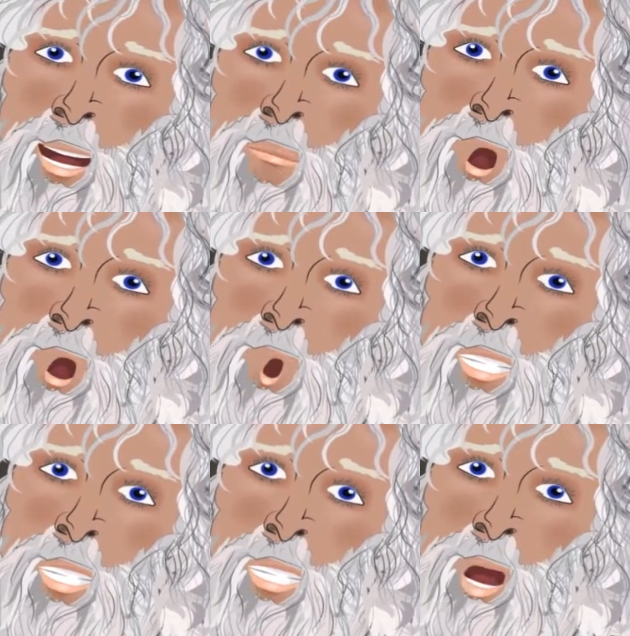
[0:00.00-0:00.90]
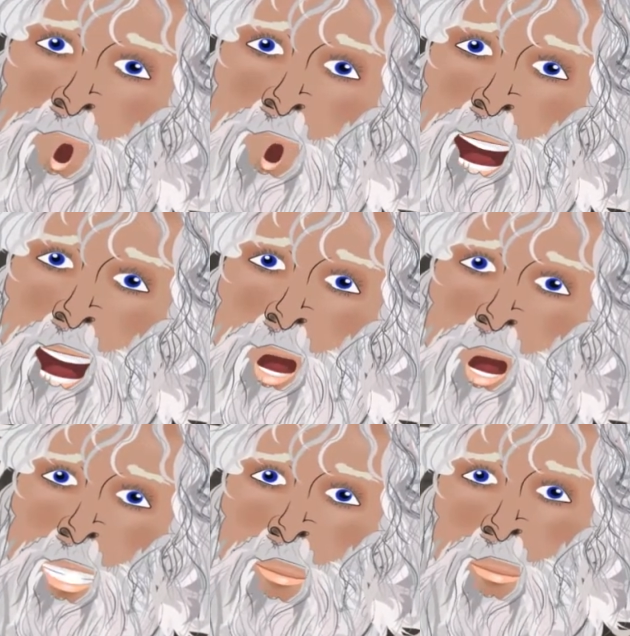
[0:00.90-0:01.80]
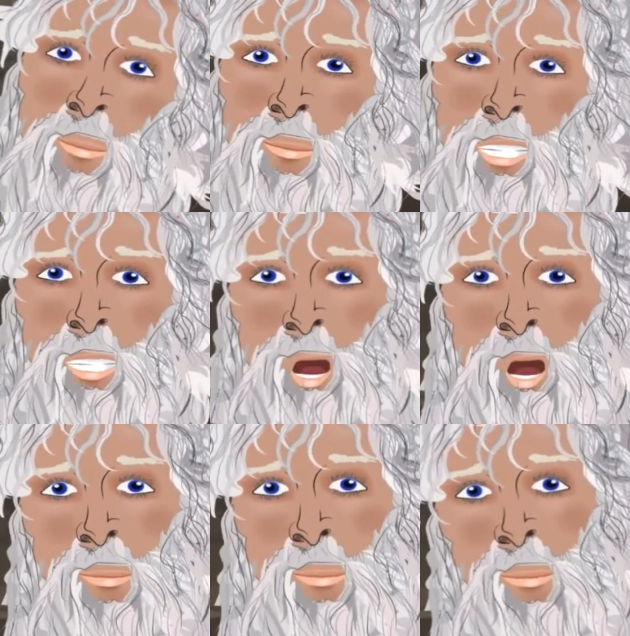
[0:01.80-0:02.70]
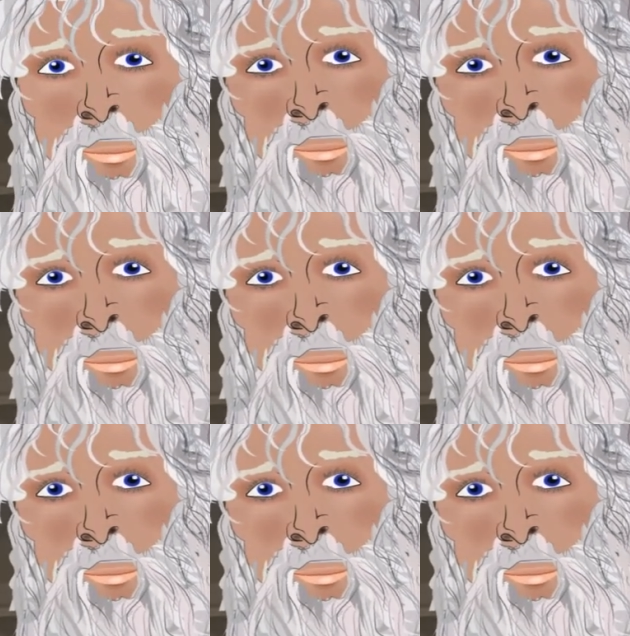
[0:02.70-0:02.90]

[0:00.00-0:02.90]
Press under the heading Chaff.